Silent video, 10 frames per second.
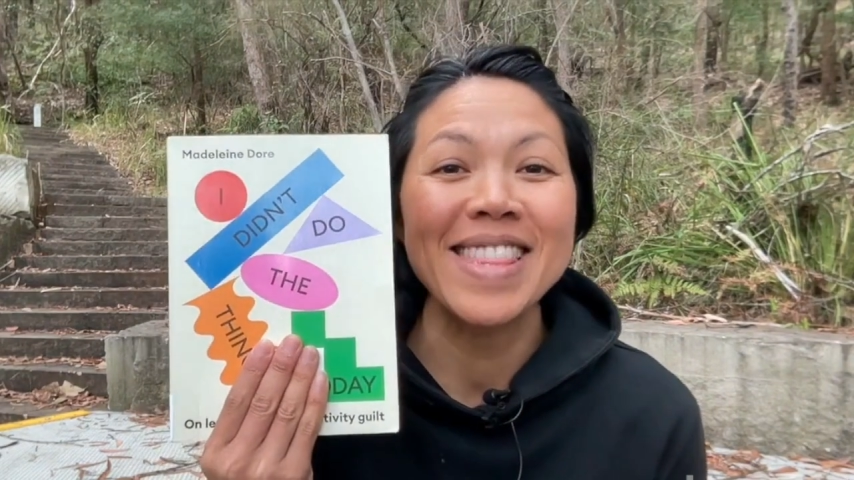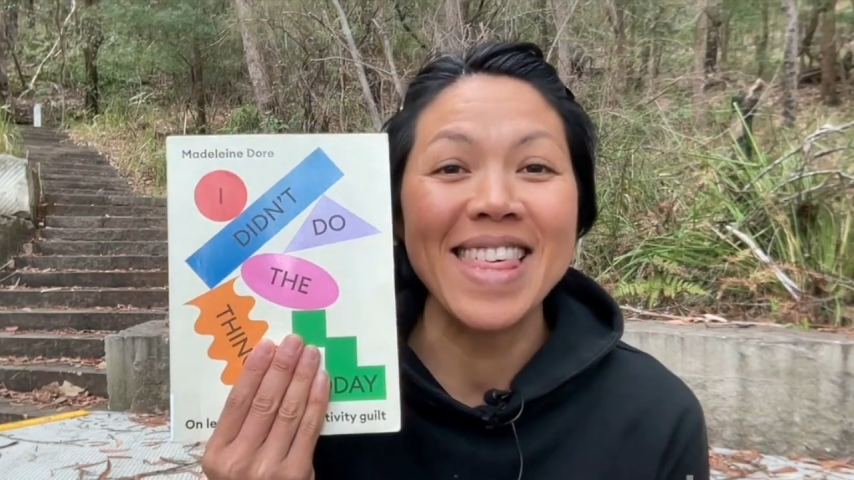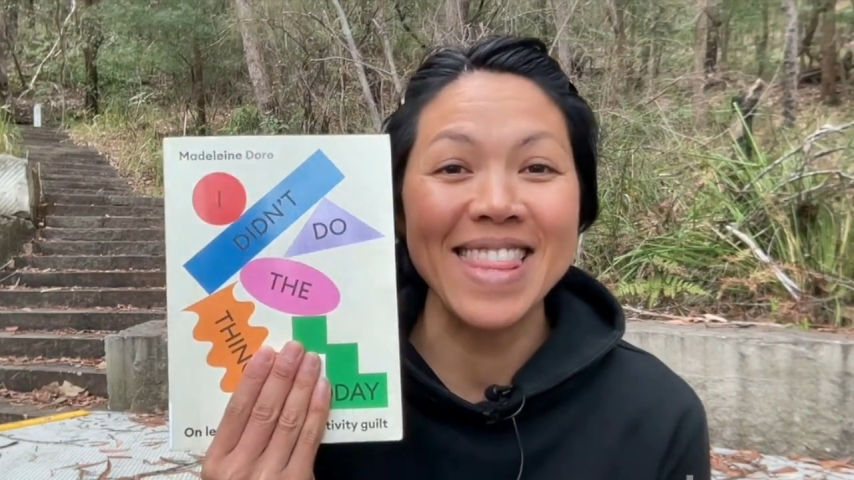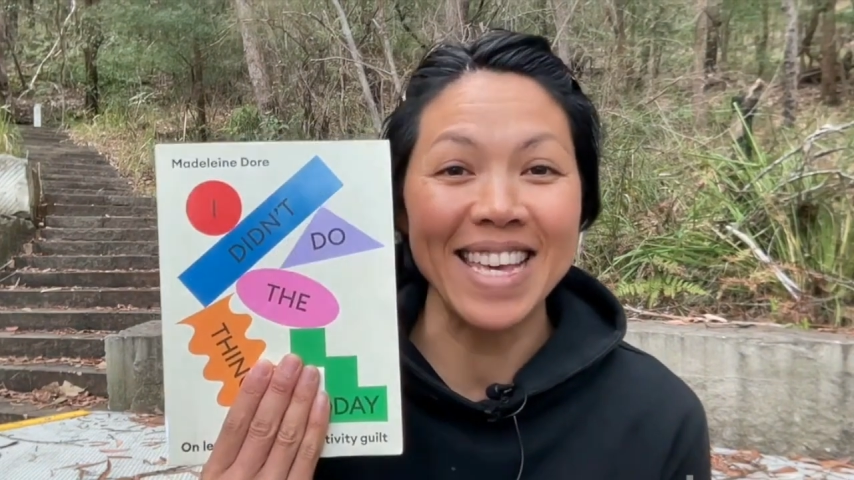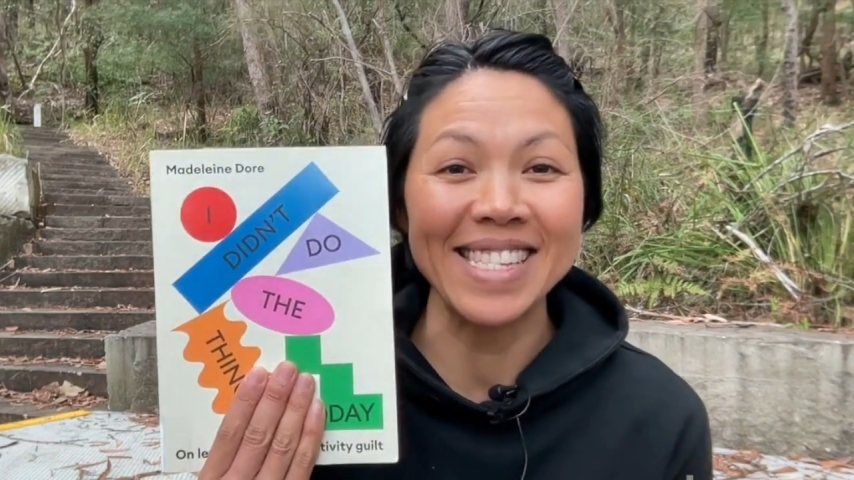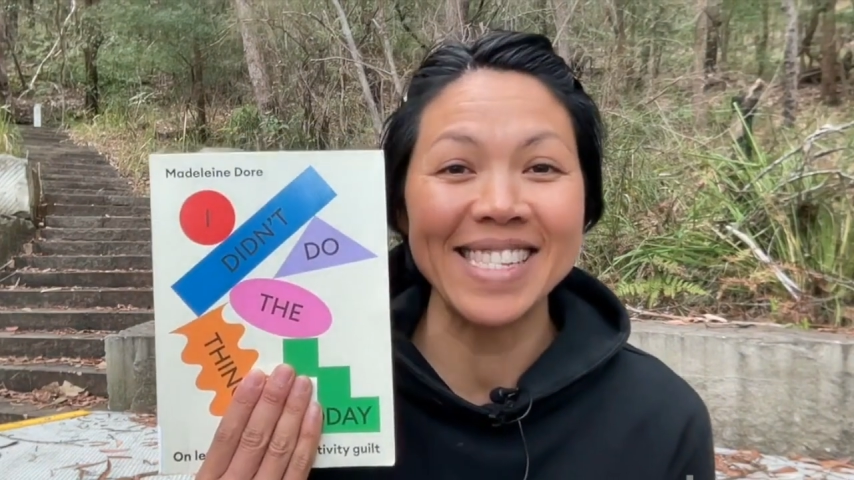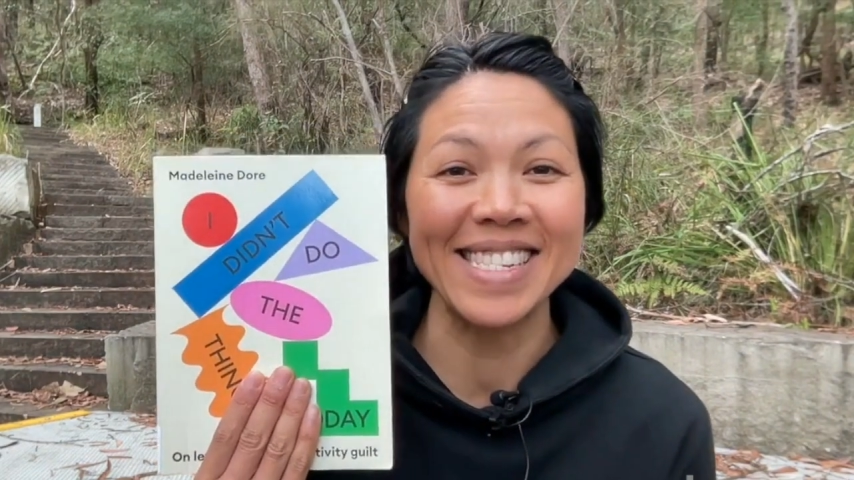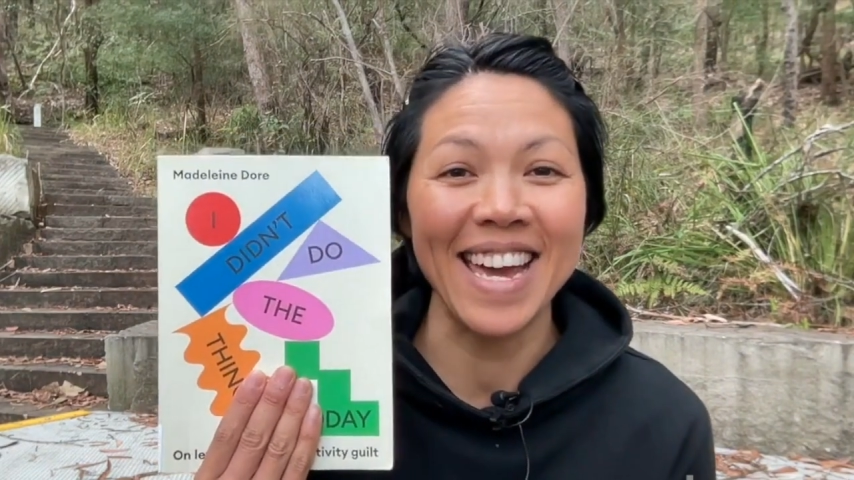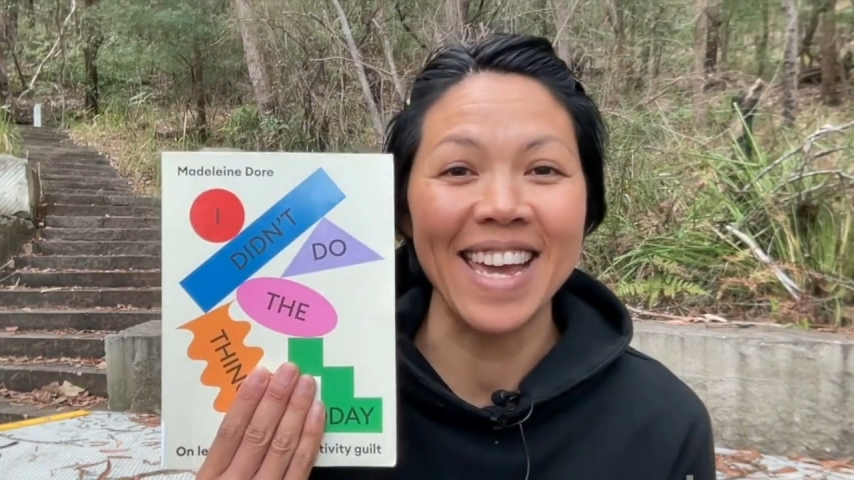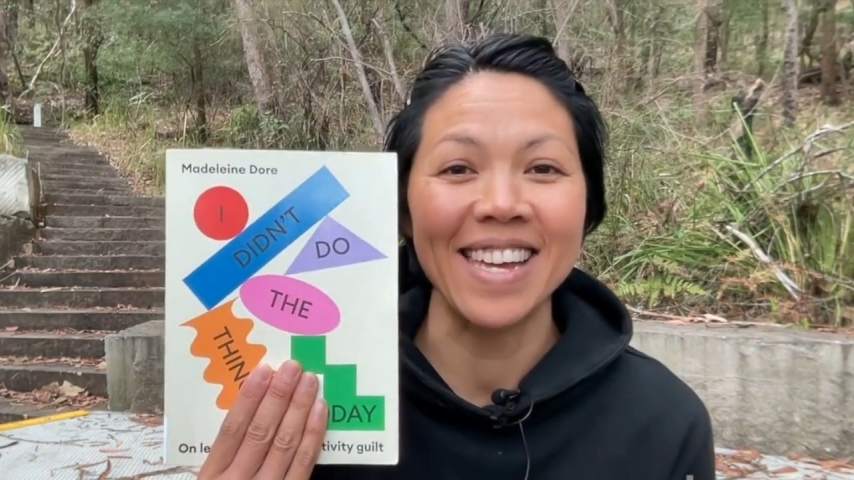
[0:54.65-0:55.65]
the Thing
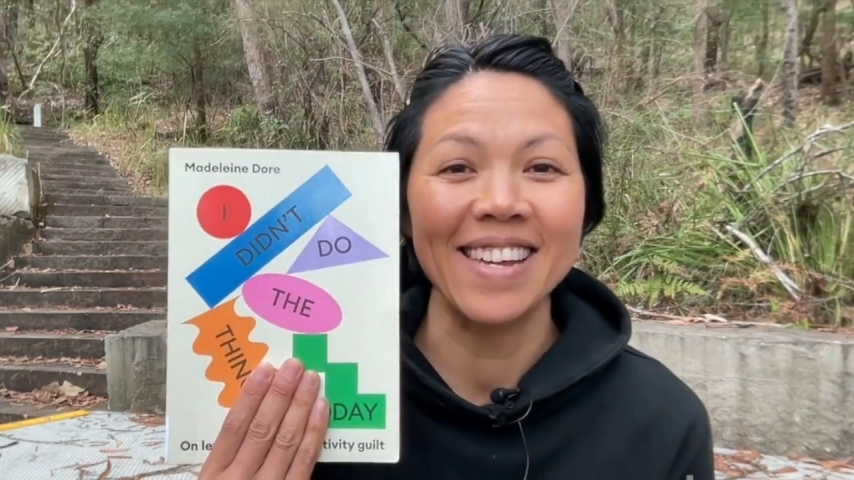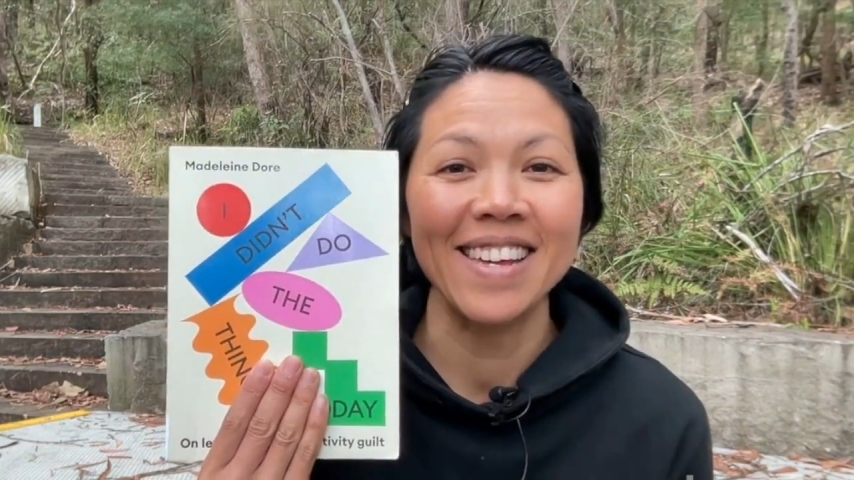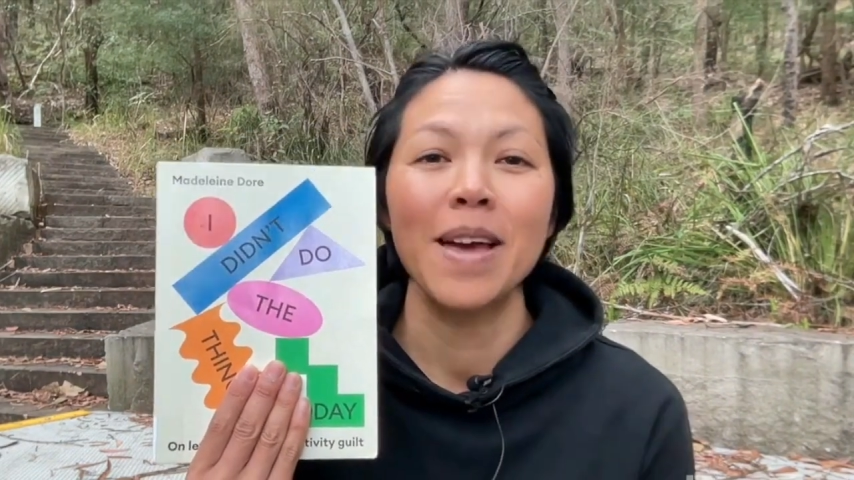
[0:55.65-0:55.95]
Today